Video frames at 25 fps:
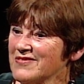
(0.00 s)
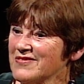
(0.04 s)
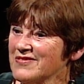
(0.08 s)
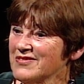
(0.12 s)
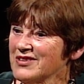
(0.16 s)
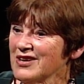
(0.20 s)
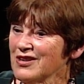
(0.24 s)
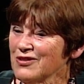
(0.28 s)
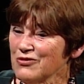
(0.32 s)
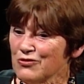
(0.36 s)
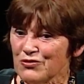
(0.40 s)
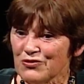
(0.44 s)

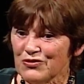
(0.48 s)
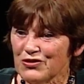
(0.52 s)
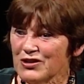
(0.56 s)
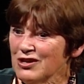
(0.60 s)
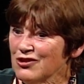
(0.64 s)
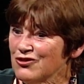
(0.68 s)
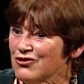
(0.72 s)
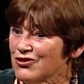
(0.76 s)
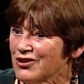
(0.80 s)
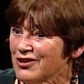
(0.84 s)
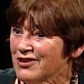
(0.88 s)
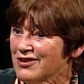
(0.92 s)
Yeah, and your
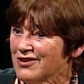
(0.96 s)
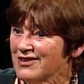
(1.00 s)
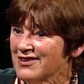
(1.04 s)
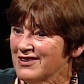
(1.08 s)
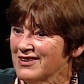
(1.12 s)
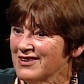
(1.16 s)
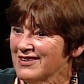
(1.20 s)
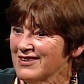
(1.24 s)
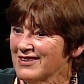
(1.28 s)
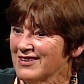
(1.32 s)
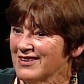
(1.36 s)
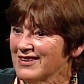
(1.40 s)
teacher.
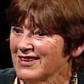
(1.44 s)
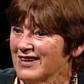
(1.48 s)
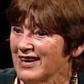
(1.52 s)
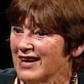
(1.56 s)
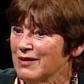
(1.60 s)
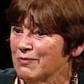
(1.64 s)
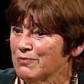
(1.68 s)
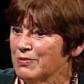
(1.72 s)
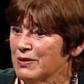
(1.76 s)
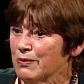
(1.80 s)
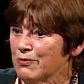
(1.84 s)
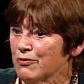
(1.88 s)

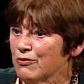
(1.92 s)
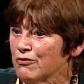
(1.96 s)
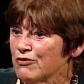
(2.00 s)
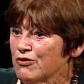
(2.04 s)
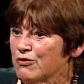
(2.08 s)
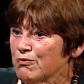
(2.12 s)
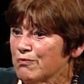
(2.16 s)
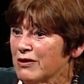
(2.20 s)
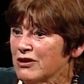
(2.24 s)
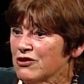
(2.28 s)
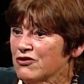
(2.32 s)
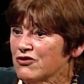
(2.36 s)
And people who
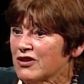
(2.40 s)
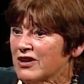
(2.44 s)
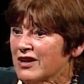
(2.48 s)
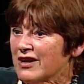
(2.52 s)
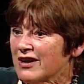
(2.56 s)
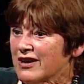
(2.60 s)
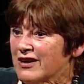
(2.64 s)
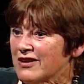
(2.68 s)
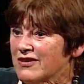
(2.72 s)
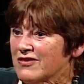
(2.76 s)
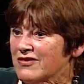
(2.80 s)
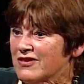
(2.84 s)

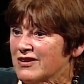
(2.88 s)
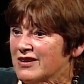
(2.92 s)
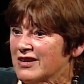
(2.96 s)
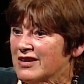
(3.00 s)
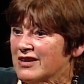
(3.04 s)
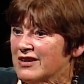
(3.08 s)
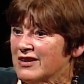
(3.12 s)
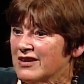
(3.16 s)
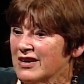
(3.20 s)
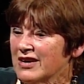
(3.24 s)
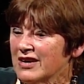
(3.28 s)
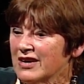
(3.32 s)
specialize
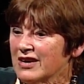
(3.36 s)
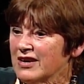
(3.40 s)
in